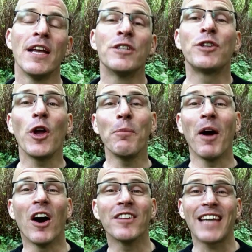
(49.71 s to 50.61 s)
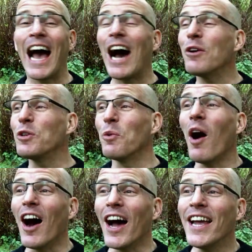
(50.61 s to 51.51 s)
So you might ask, how do
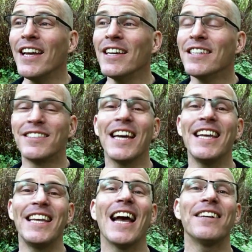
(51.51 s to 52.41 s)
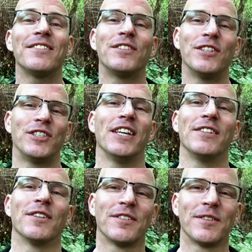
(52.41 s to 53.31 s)
I say yes to
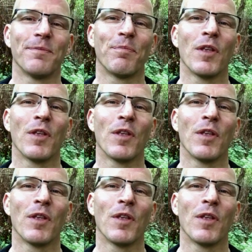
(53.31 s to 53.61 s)
Jesus?